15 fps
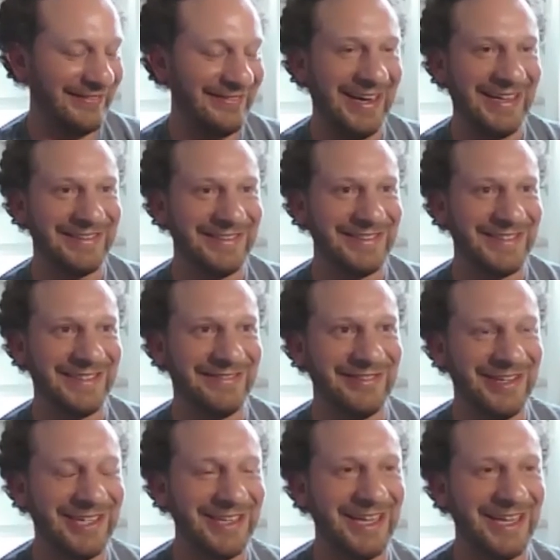rather
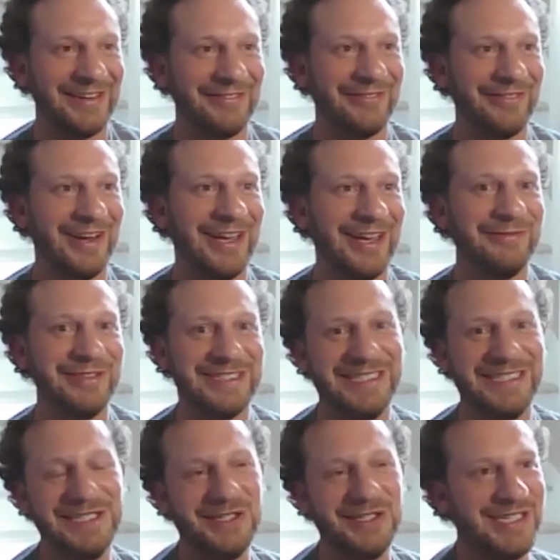than like write what's
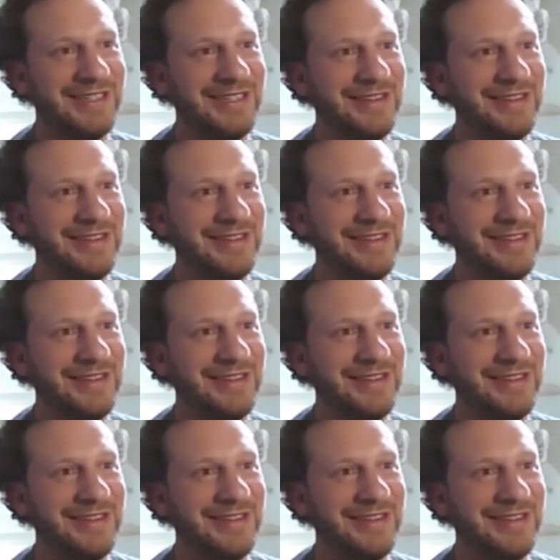easy.